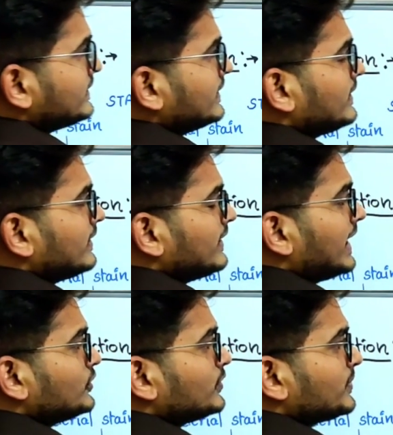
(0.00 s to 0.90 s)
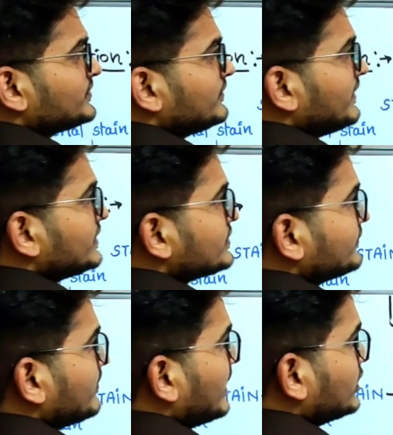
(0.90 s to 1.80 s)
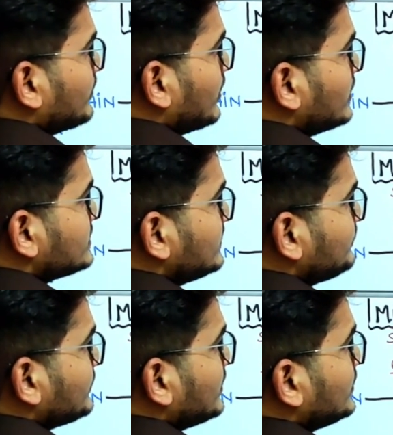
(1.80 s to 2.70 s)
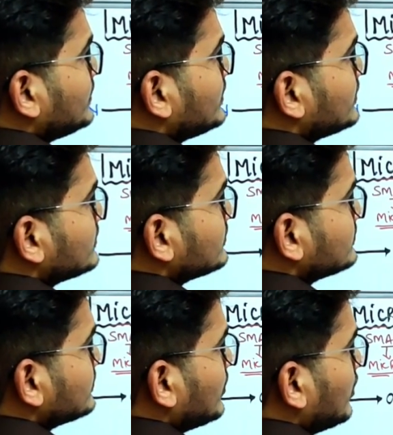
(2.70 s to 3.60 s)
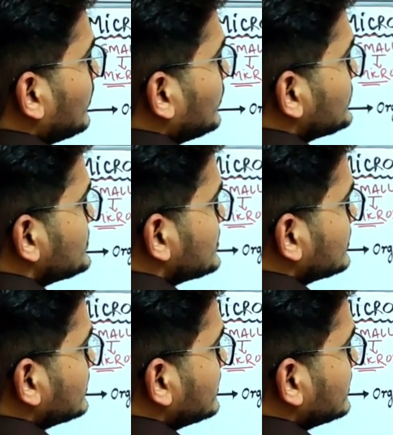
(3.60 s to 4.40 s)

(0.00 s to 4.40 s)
There are 9 to 10% weightage of the microbiology in almost